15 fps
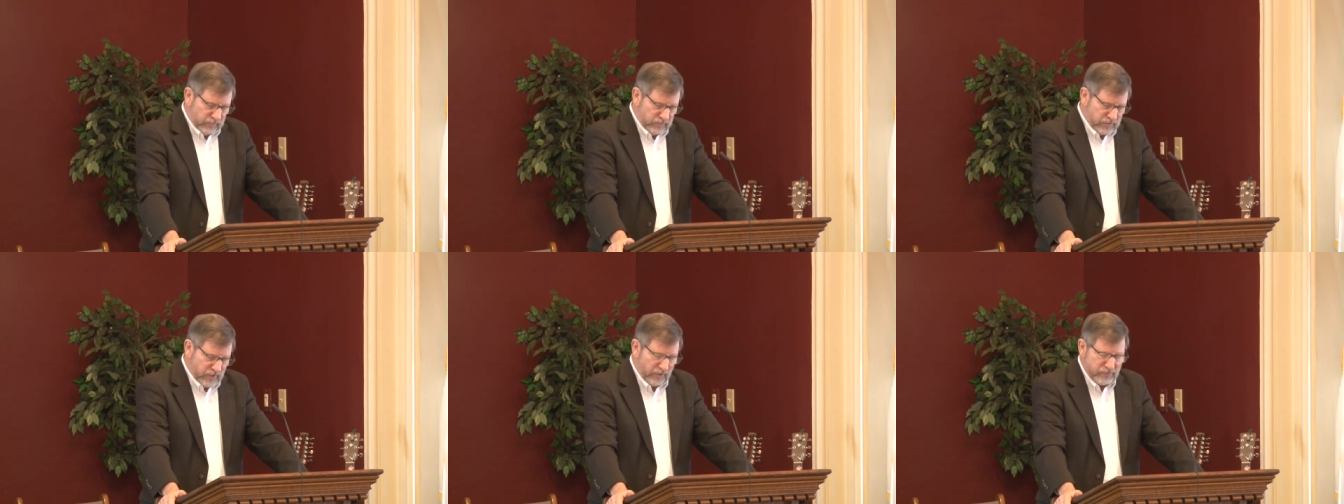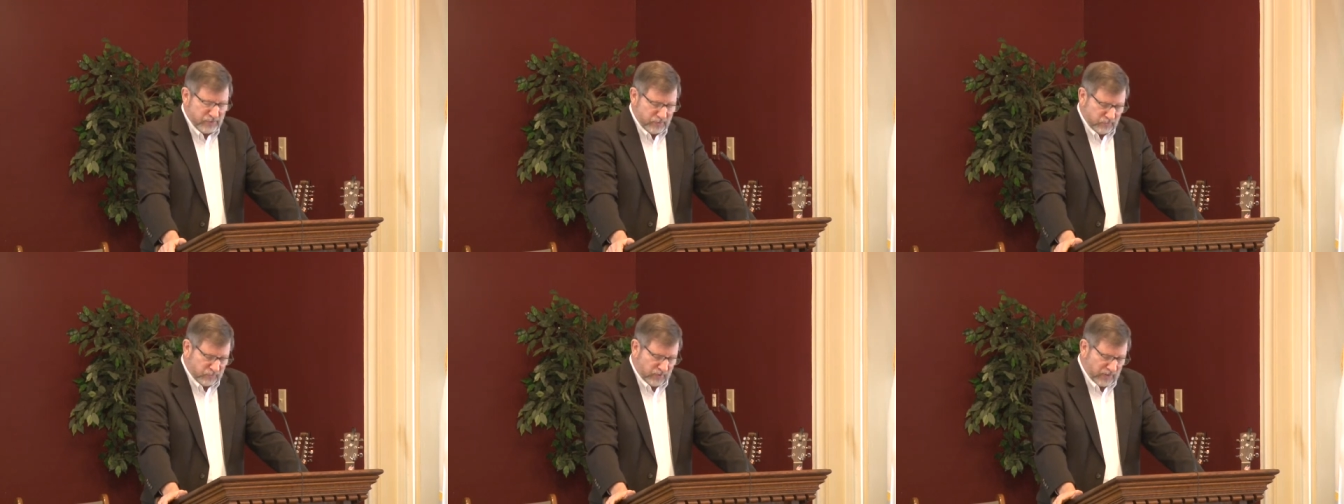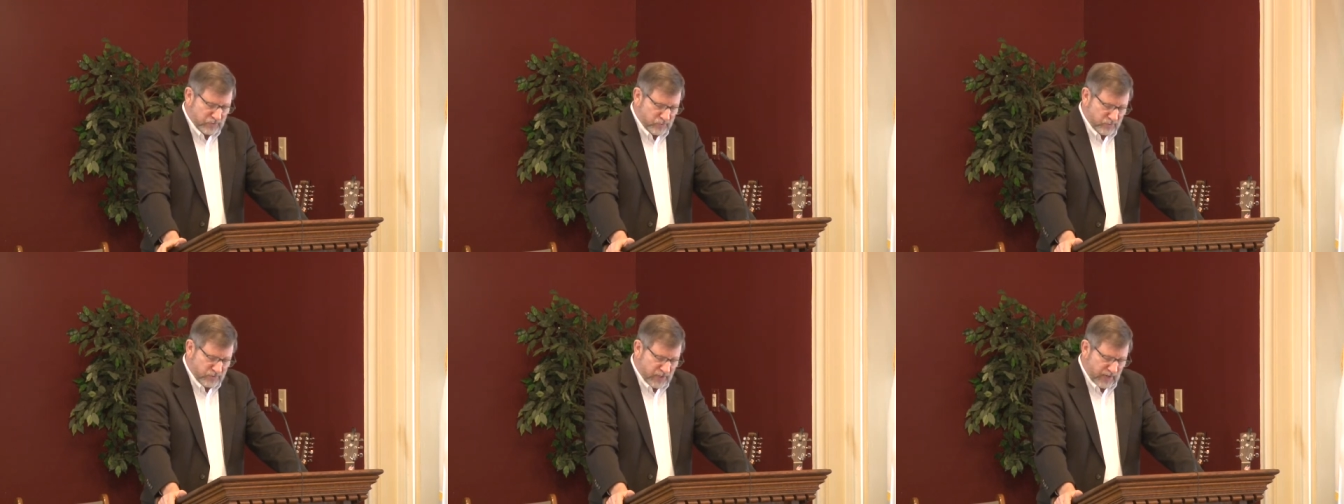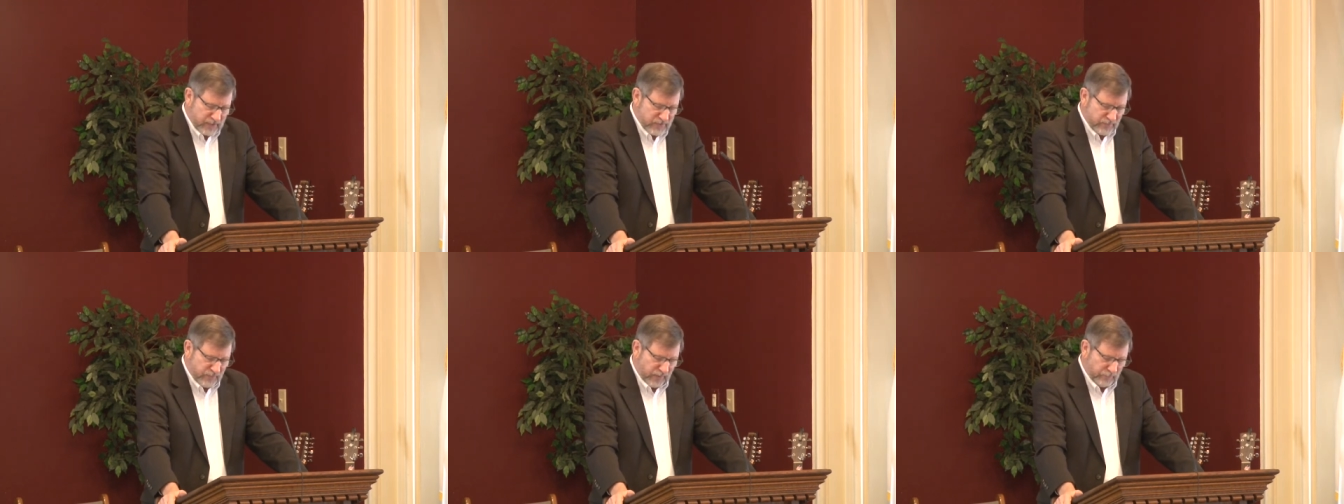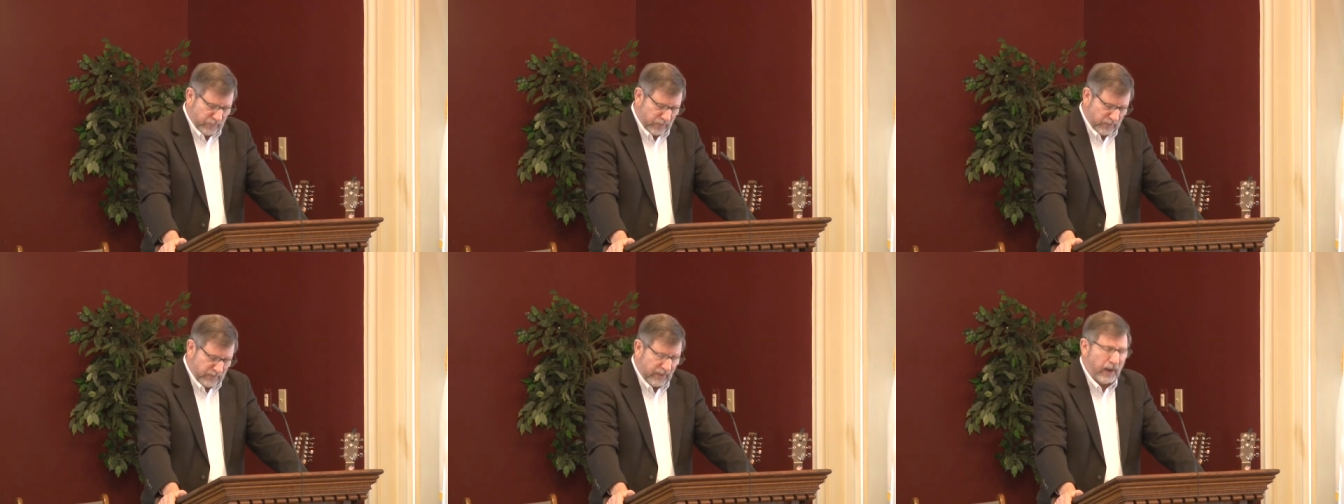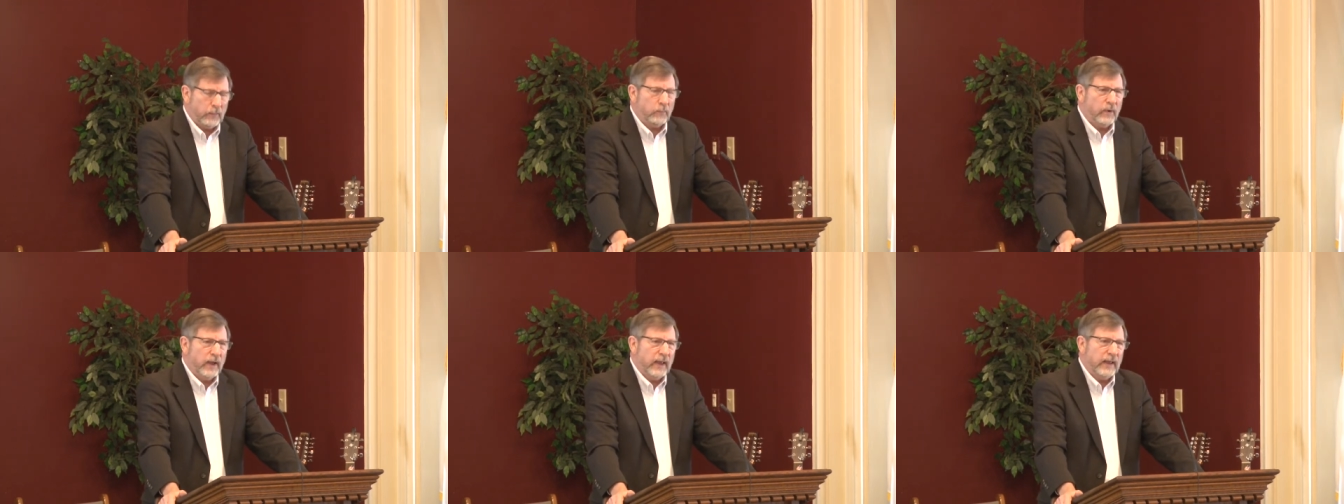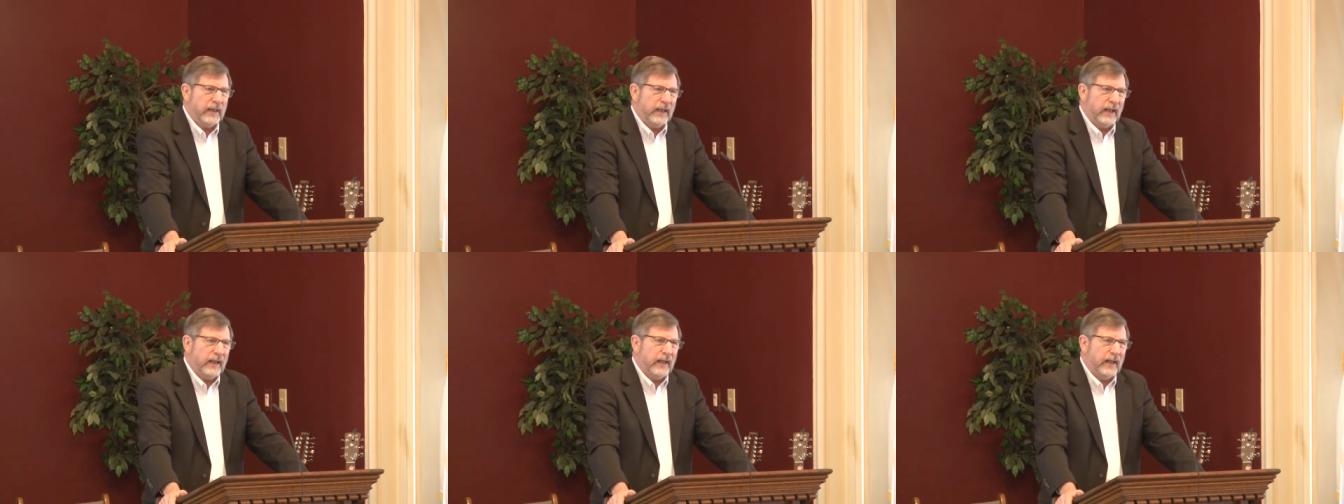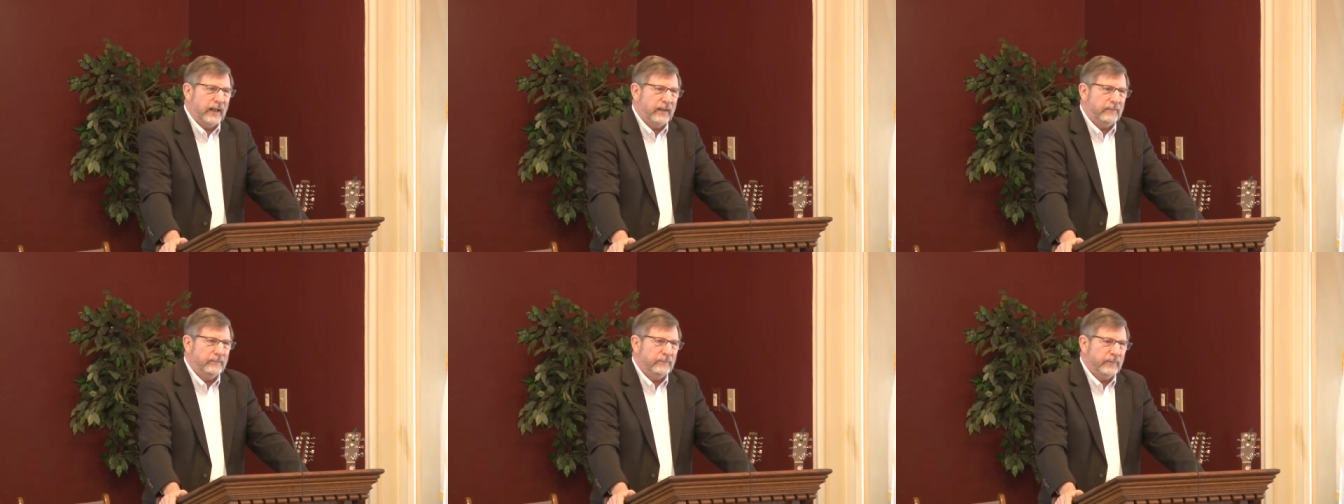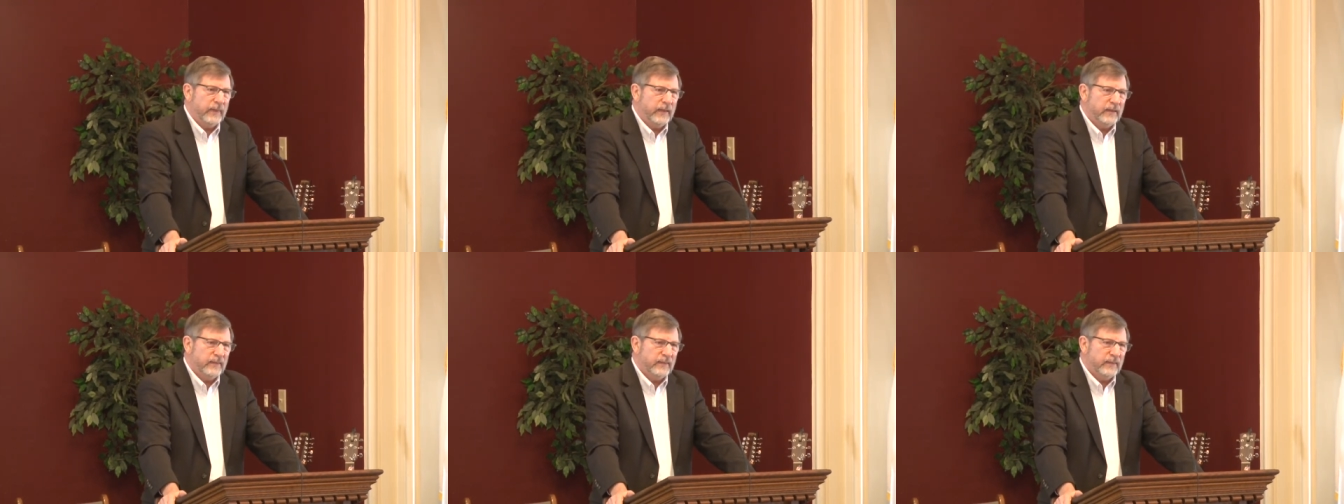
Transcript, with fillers: church, treasure chest, but put it that way, um,